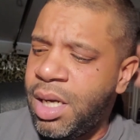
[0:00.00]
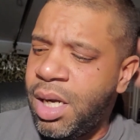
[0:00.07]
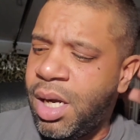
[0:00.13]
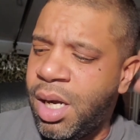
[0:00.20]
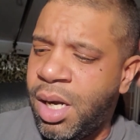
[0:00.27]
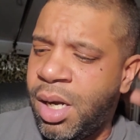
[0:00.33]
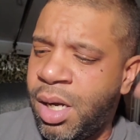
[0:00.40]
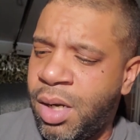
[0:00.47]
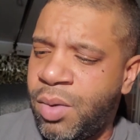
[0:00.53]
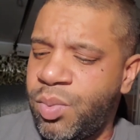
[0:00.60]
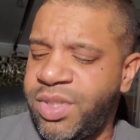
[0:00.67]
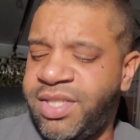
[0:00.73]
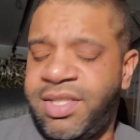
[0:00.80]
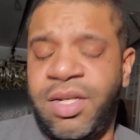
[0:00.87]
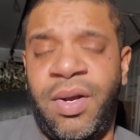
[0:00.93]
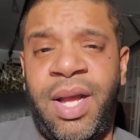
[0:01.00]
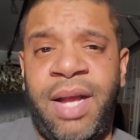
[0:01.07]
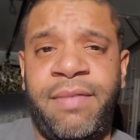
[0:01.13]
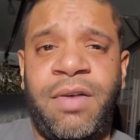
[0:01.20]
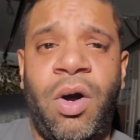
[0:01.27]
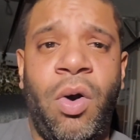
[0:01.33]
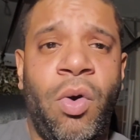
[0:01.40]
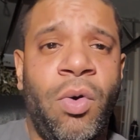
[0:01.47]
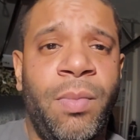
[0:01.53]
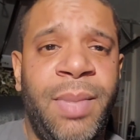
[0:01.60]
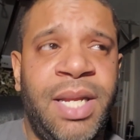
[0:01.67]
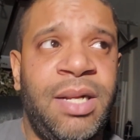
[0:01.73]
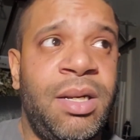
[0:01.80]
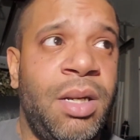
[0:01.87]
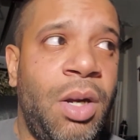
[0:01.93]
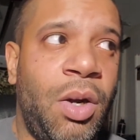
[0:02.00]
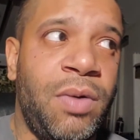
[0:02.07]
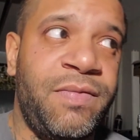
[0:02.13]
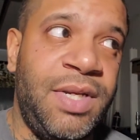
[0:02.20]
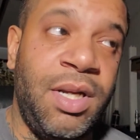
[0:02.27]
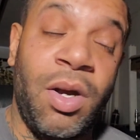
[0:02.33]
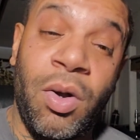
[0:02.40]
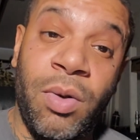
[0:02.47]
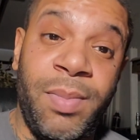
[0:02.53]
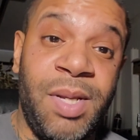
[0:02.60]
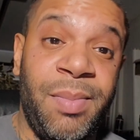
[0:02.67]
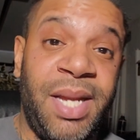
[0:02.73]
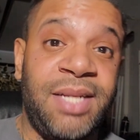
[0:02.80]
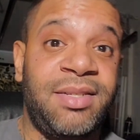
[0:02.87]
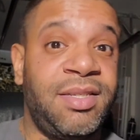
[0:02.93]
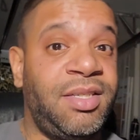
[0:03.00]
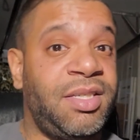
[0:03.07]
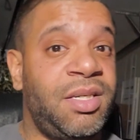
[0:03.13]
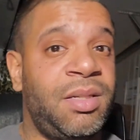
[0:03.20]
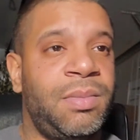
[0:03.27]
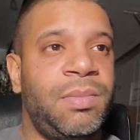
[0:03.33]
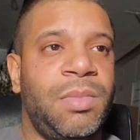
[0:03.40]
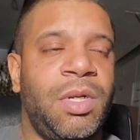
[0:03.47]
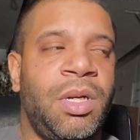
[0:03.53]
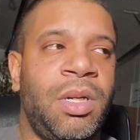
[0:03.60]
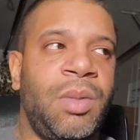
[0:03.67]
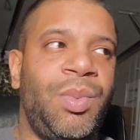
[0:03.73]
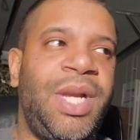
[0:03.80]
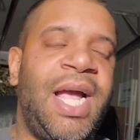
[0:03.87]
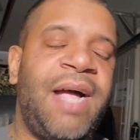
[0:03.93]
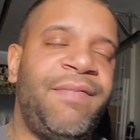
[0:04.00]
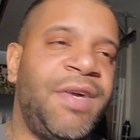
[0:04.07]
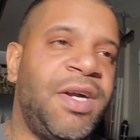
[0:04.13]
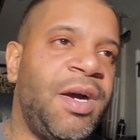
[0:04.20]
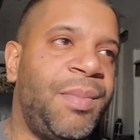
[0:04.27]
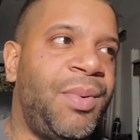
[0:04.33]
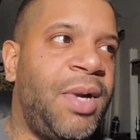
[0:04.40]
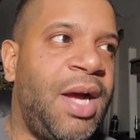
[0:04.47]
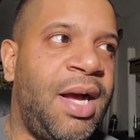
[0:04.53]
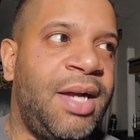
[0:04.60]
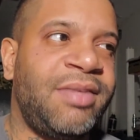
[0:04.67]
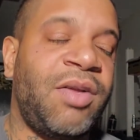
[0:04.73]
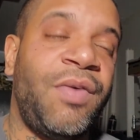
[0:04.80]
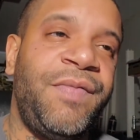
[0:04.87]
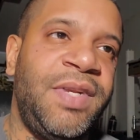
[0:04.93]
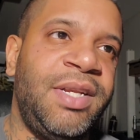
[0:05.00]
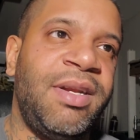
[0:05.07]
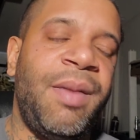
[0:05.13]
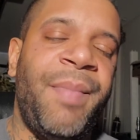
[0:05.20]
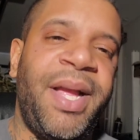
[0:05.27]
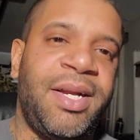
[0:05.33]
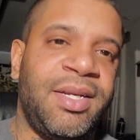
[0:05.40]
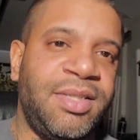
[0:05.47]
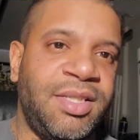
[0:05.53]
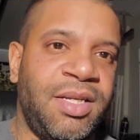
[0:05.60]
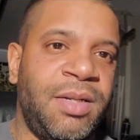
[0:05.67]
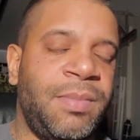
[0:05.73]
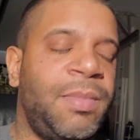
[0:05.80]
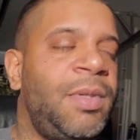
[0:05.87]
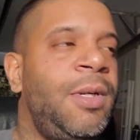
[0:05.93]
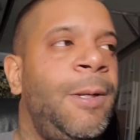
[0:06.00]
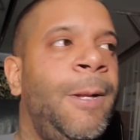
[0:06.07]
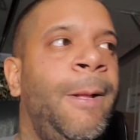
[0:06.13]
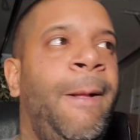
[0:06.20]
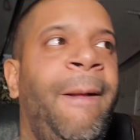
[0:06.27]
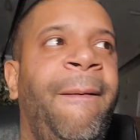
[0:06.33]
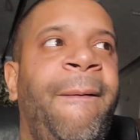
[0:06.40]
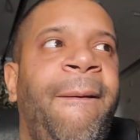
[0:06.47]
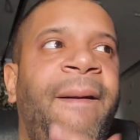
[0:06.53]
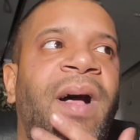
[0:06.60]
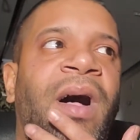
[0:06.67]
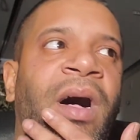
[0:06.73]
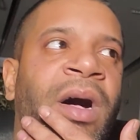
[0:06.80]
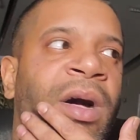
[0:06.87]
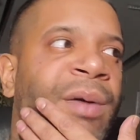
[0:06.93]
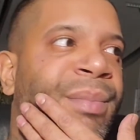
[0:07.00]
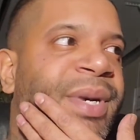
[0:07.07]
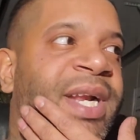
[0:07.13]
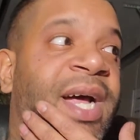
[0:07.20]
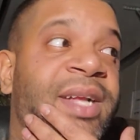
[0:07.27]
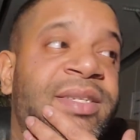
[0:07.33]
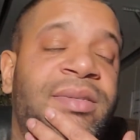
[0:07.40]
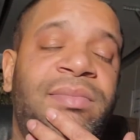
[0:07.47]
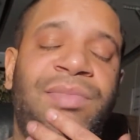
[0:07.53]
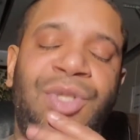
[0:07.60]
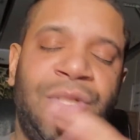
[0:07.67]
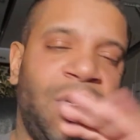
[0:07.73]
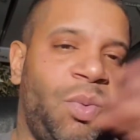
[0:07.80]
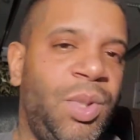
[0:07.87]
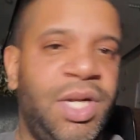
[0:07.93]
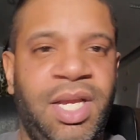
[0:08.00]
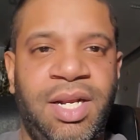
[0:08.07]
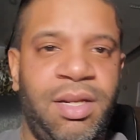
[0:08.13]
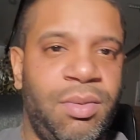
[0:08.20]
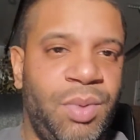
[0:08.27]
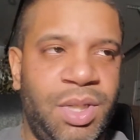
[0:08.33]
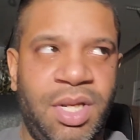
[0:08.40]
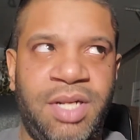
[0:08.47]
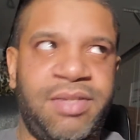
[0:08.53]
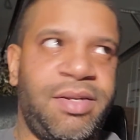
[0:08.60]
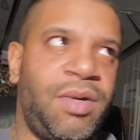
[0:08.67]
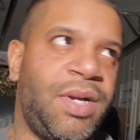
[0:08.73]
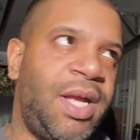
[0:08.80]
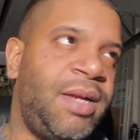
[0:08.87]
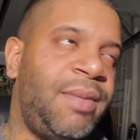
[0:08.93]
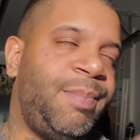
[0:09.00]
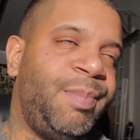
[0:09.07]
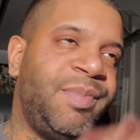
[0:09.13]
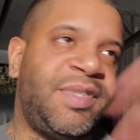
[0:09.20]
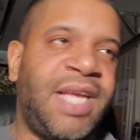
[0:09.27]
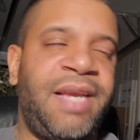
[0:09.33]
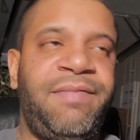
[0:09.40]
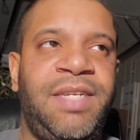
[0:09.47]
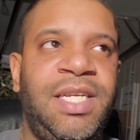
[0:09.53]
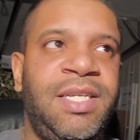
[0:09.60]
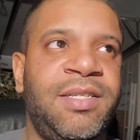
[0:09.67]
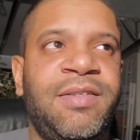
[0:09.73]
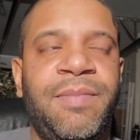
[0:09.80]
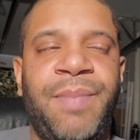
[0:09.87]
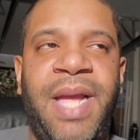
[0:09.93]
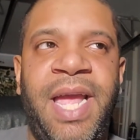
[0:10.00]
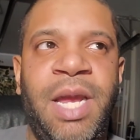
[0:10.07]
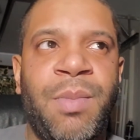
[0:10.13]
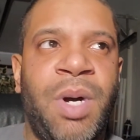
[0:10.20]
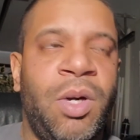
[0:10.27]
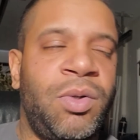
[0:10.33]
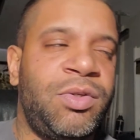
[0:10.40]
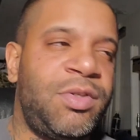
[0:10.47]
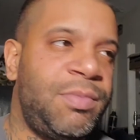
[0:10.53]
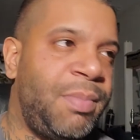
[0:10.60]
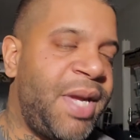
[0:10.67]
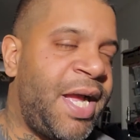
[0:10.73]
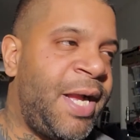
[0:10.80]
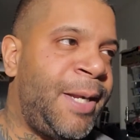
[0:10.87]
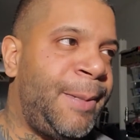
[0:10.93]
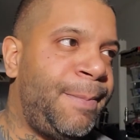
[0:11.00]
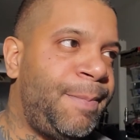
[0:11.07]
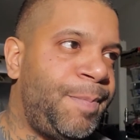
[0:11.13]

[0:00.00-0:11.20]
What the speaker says: We still have Holman. Hopefully Holman makes a jump. We have a couple guys, hopefully, that make a jump. But we'll get it. We'll get into, okay. Safeties, Amos back.